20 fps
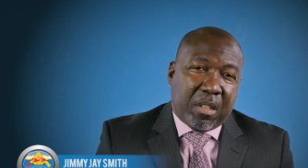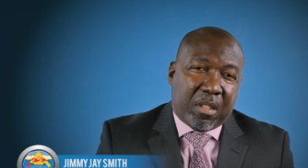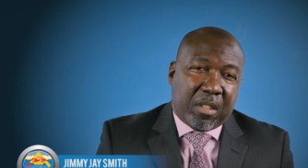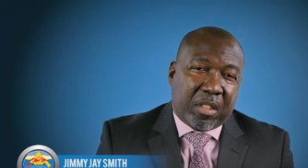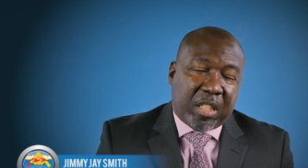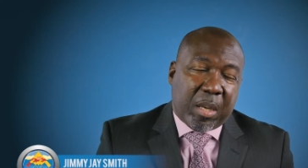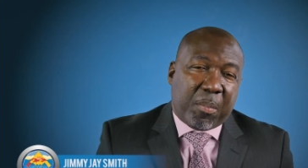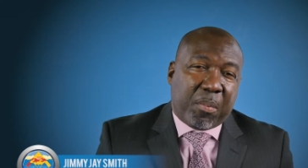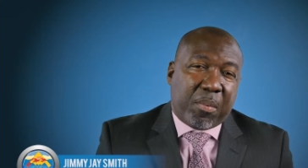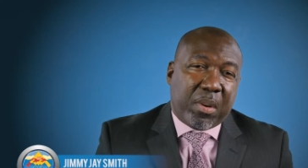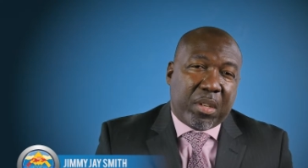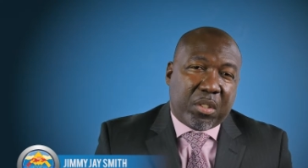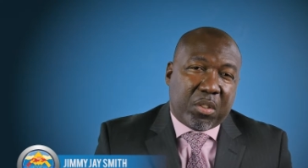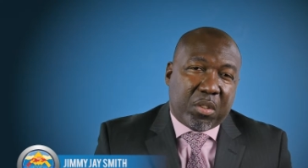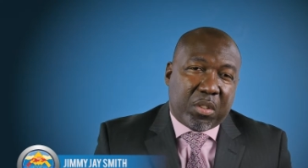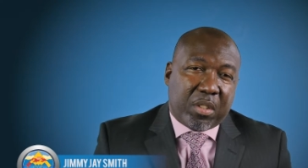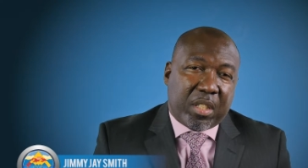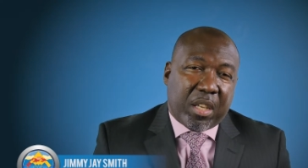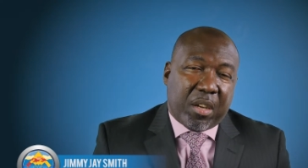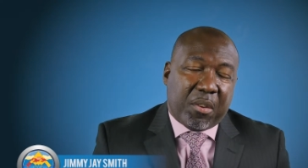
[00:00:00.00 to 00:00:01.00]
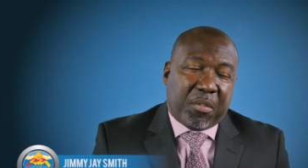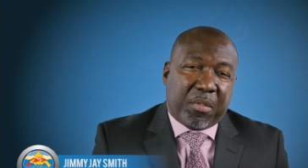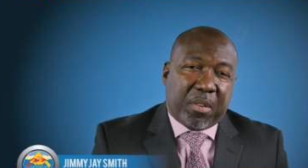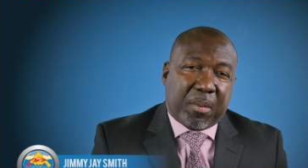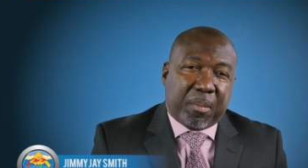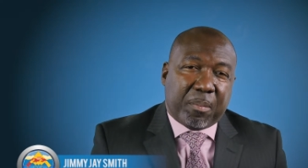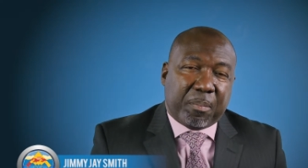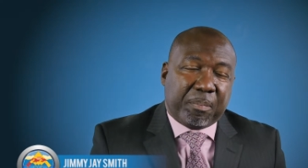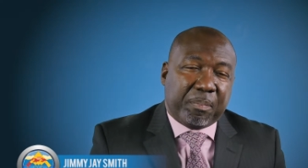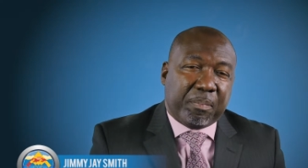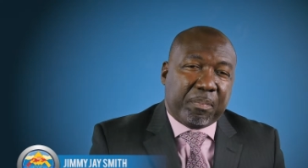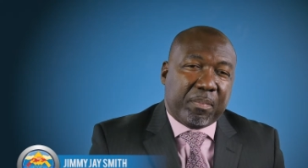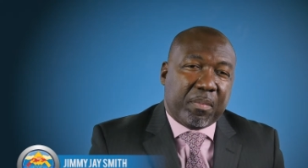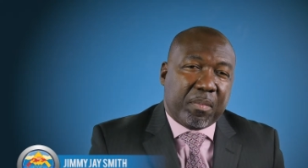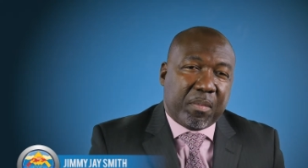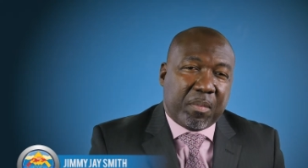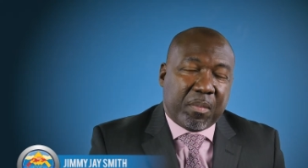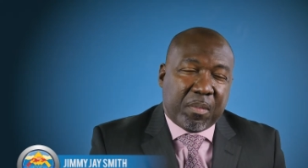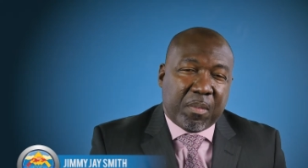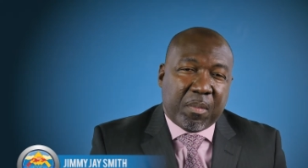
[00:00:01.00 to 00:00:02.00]
Separate yourself
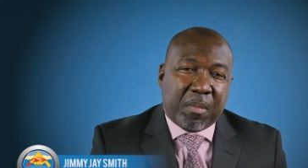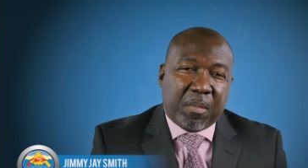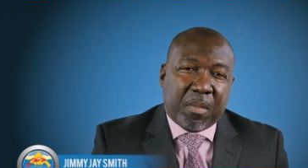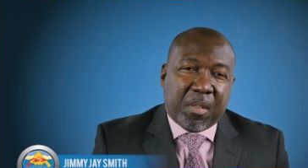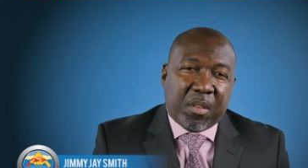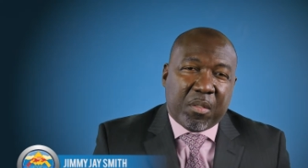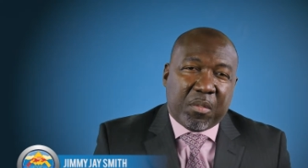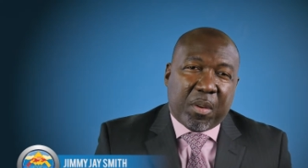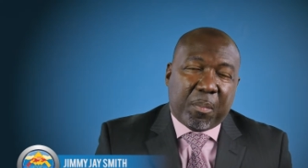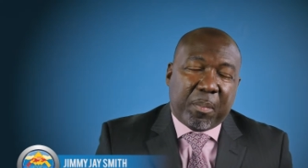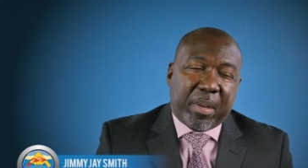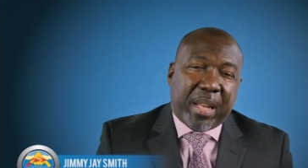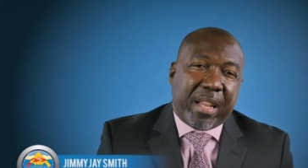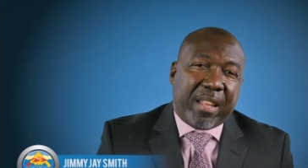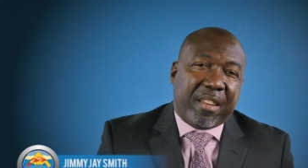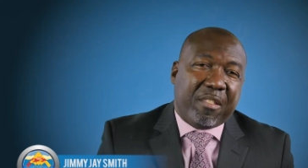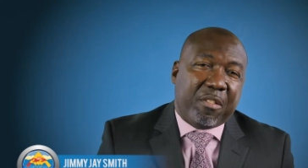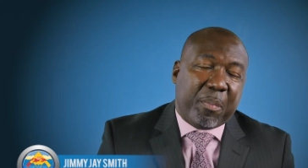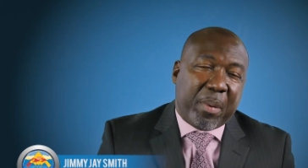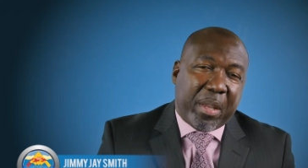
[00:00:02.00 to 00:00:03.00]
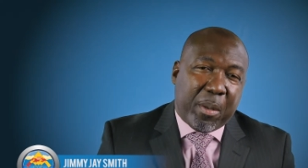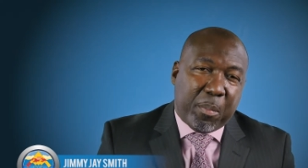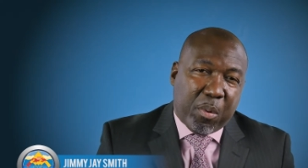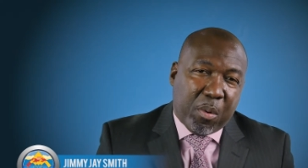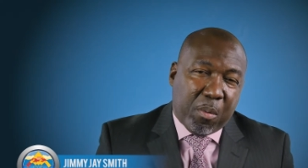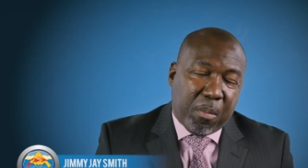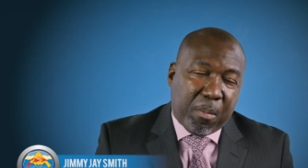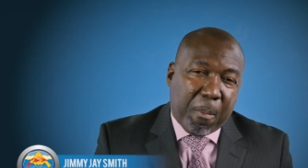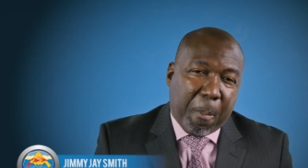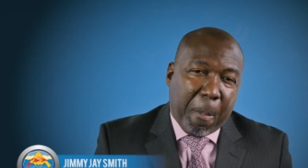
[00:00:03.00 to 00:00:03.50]
from negative people.